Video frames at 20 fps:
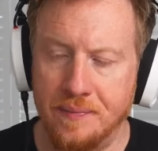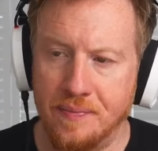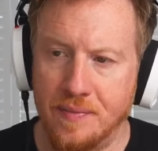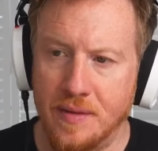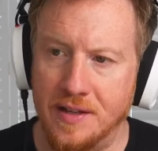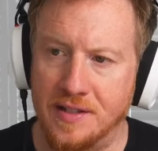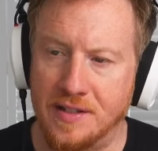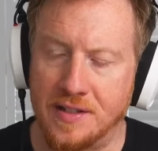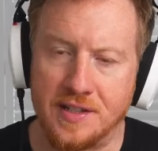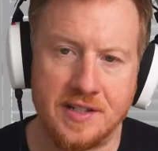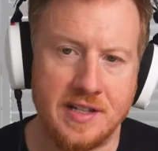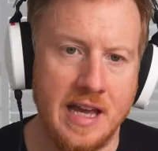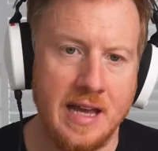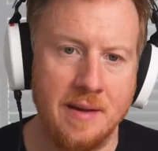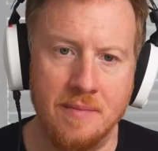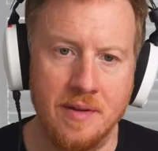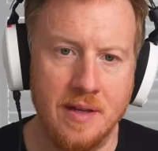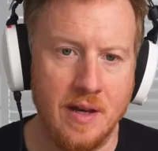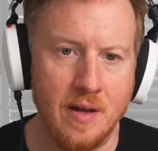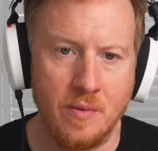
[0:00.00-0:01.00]
it's the
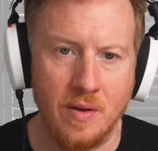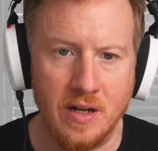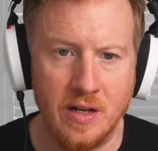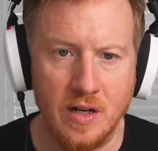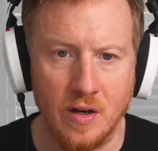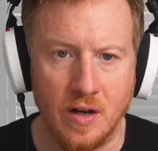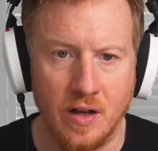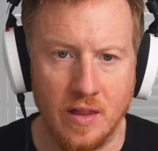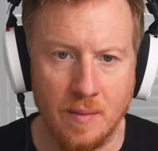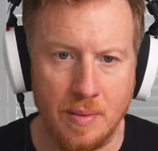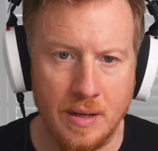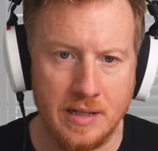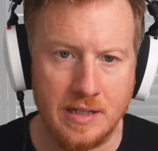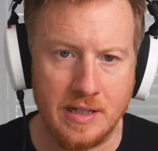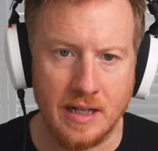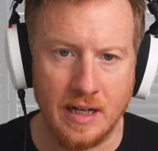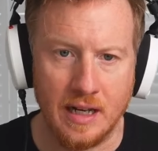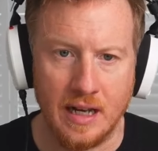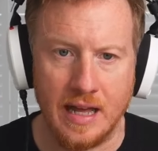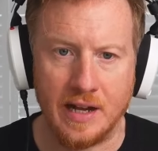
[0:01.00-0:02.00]
same. When you look at the
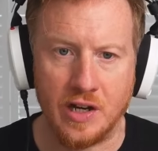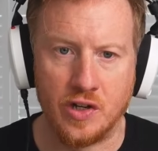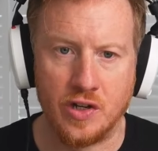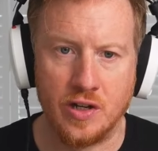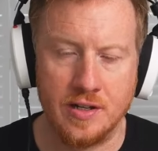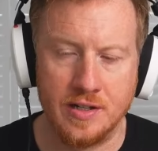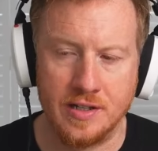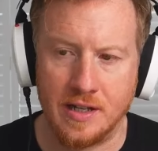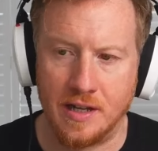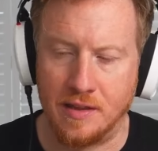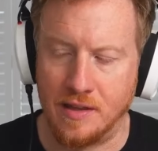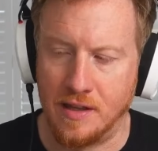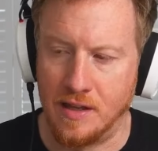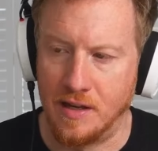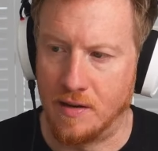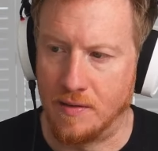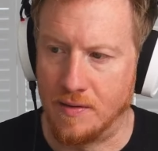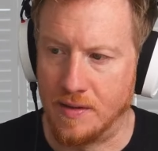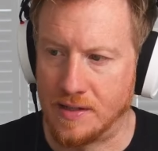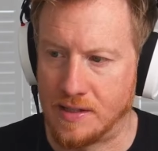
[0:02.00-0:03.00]
political elections,
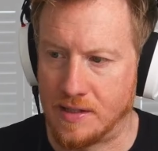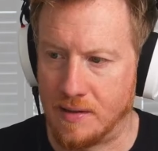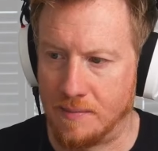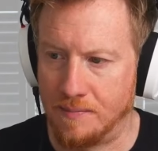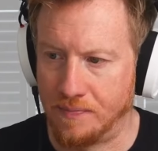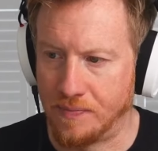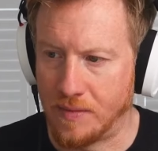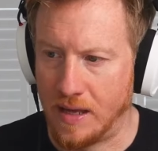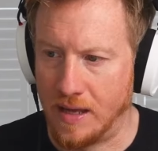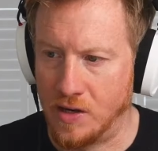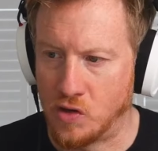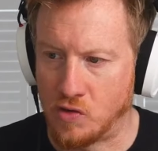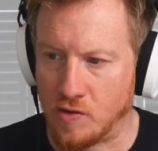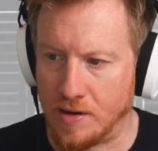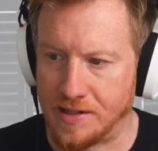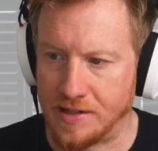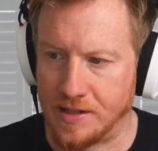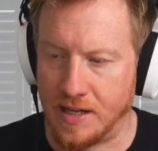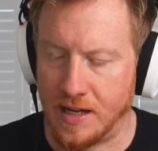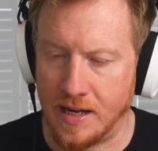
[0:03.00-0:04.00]
there's some
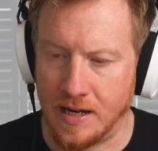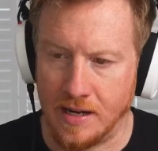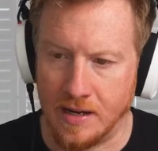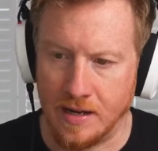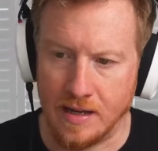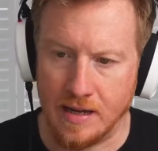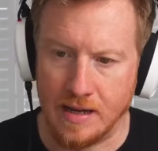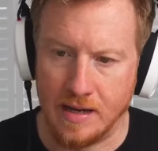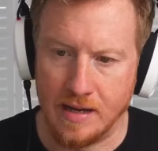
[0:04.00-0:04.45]
interesting